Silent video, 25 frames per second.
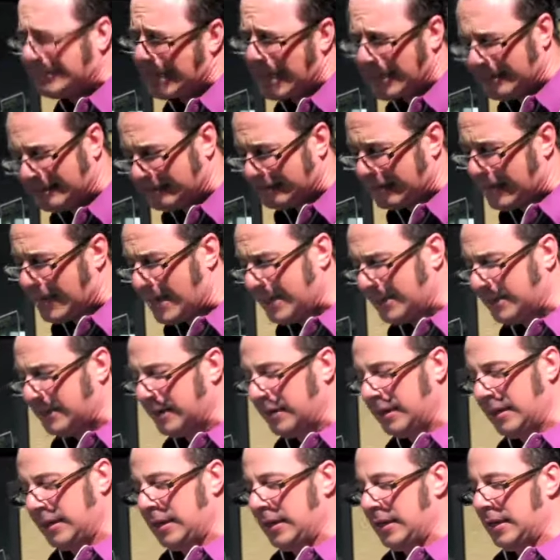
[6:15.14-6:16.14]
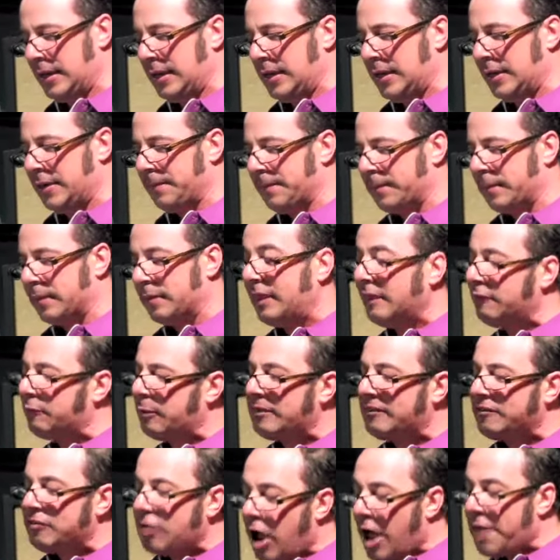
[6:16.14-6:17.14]
I said. This
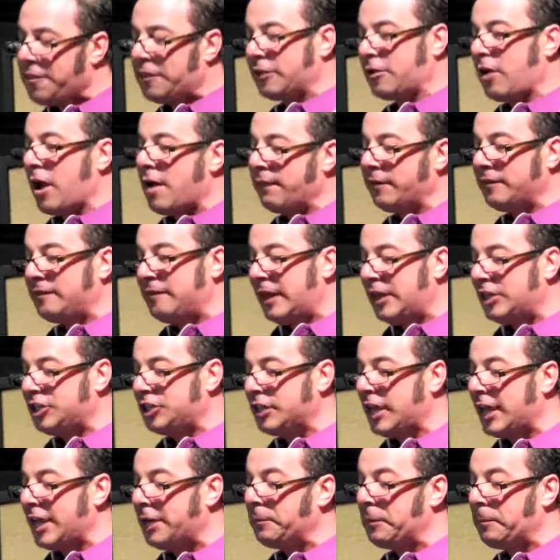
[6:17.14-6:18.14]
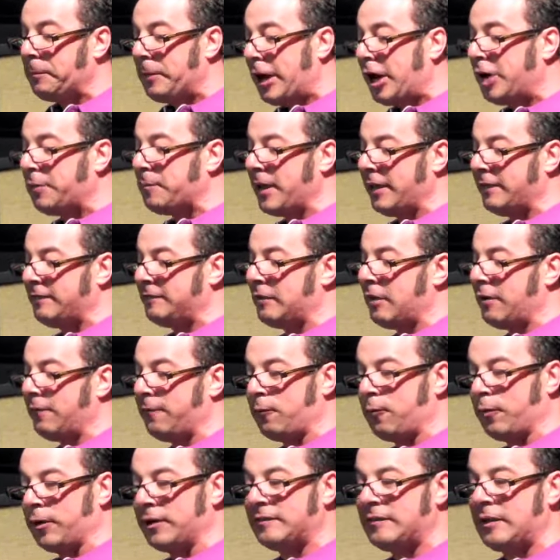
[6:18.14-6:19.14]
was not the conversation I had prepared myself
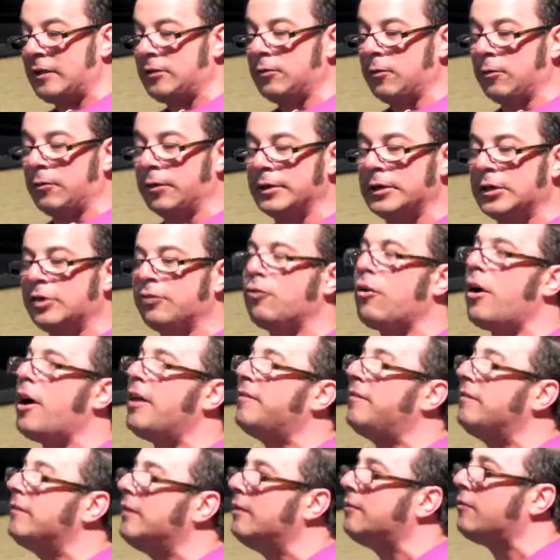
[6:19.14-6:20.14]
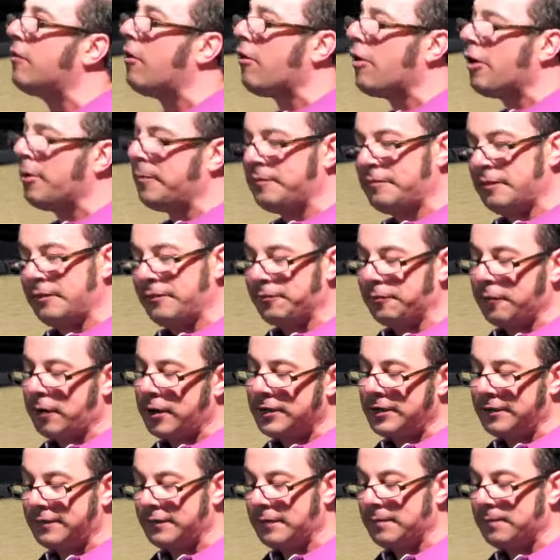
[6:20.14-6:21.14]
for, said Gord, crossing his arms in
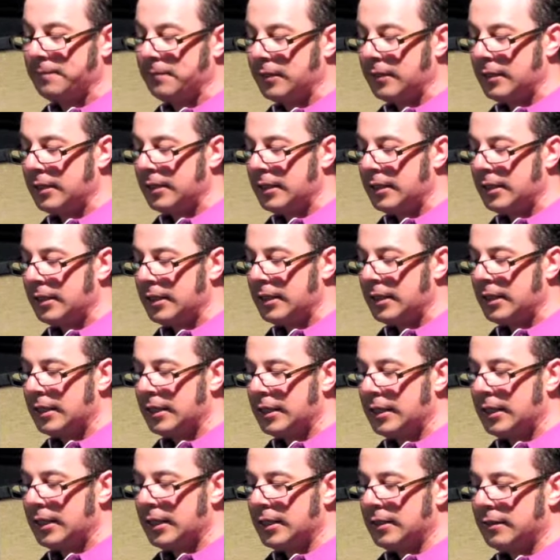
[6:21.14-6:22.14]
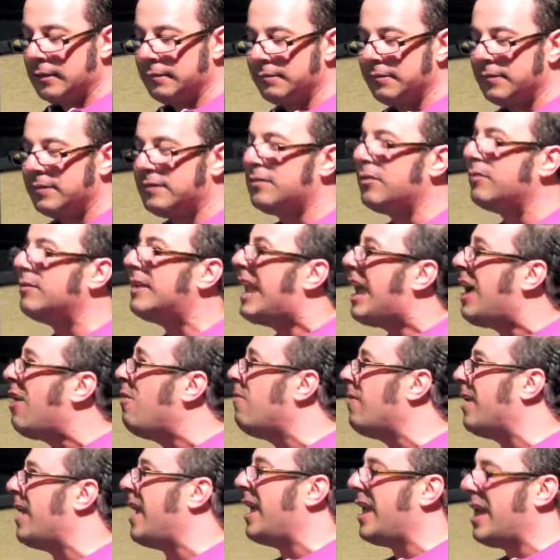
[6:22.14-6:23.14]
front of him. So now
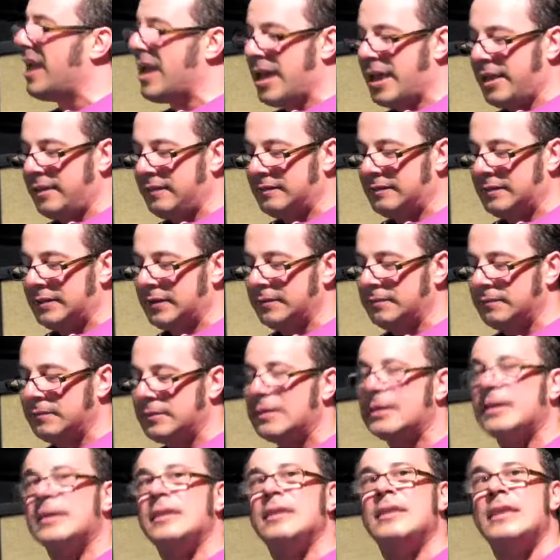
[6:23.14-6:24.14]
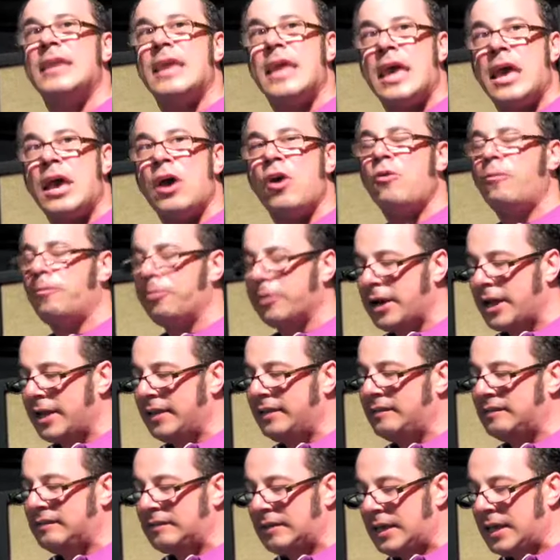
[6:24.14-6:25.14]
what, I asked. Now,
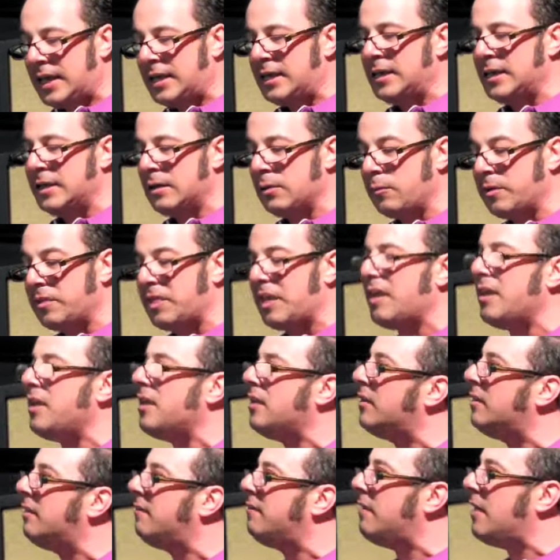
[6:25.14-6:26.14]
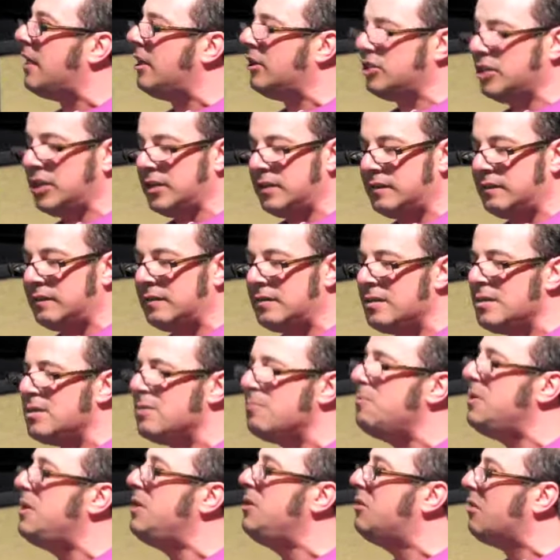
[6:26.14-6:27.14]
Brad said, with a hint of vengeance,
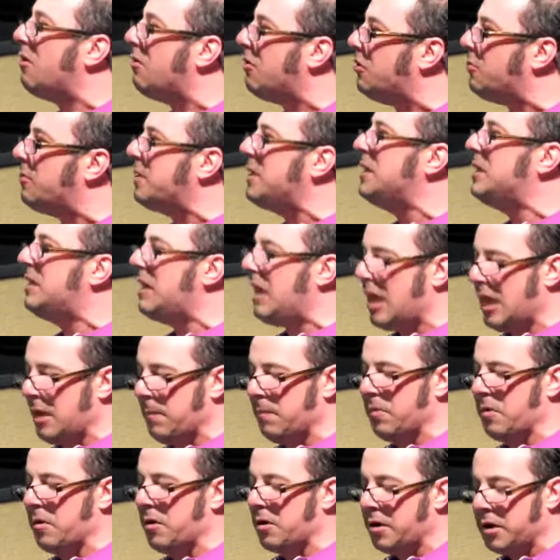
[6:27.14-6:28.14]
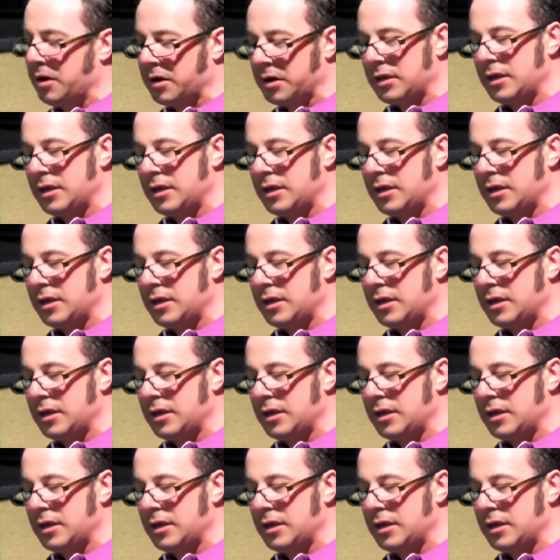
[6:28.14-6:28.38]
we go to a gay bar.